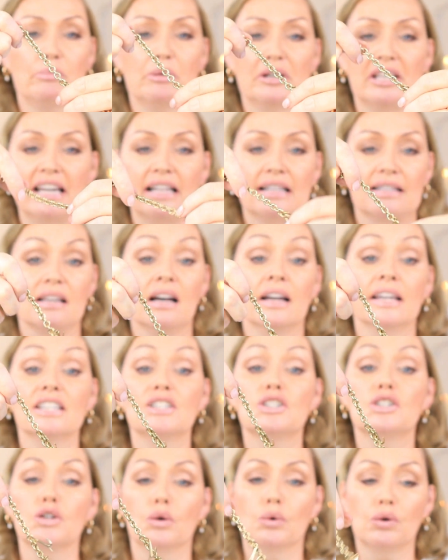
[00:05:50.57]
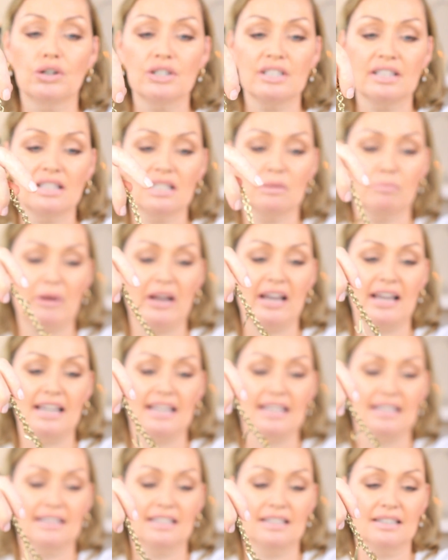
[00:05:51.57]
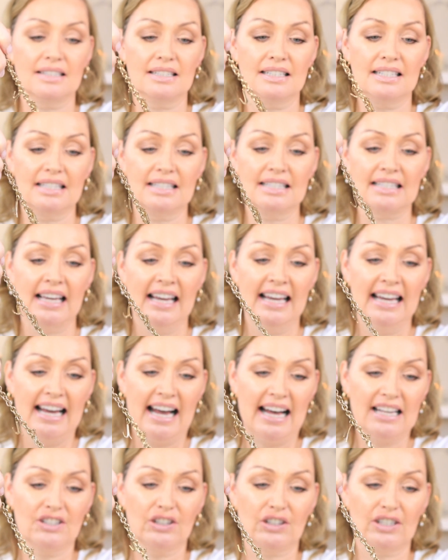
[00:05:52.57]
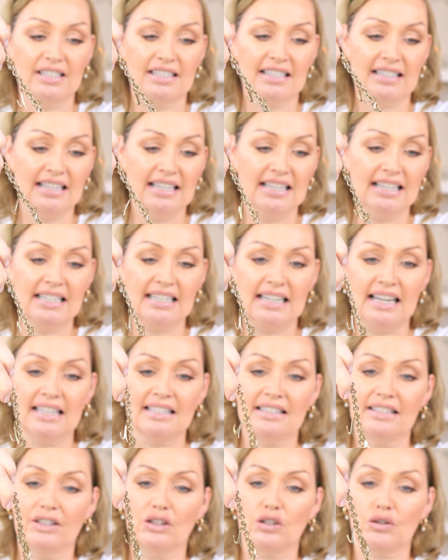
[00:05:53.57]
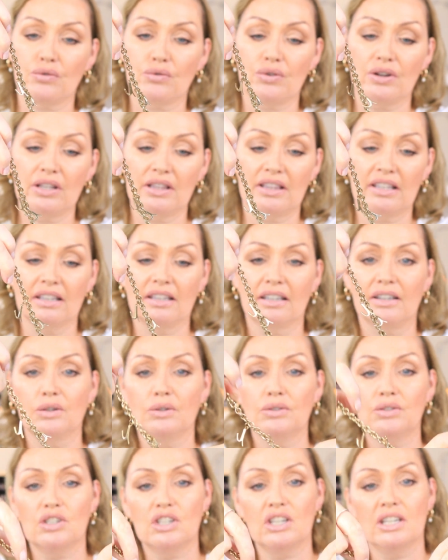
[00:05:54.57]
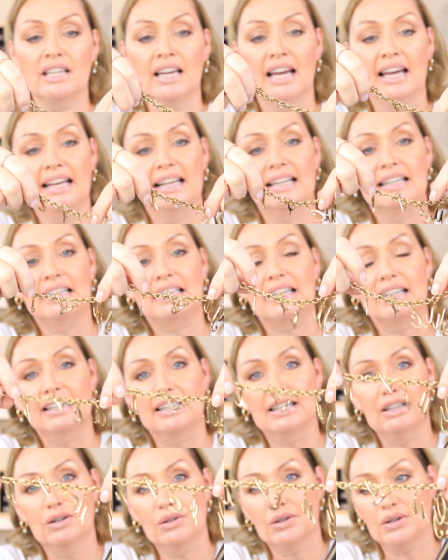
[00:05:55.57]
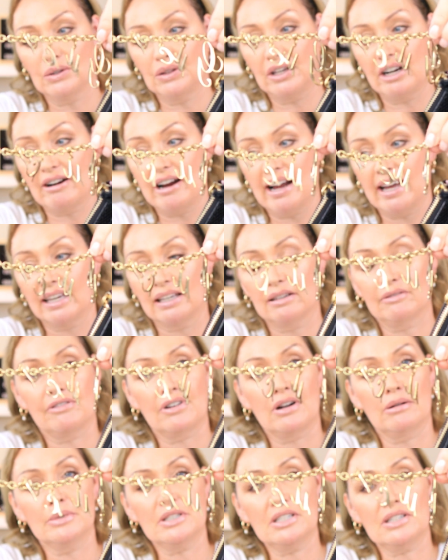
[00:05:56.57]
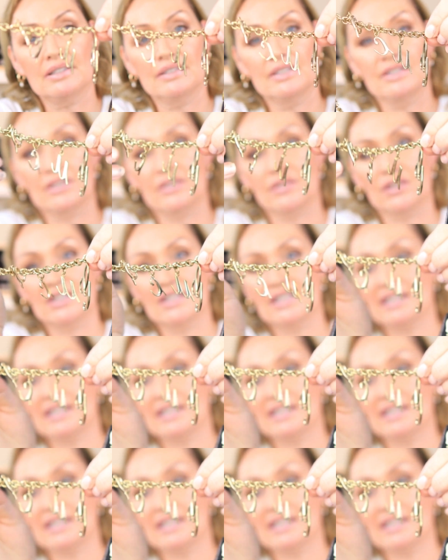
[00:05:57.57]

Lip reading: everybody else. I adored this bag in the 90s. As you can see, it has the Gucci little logo there hanging from it, as you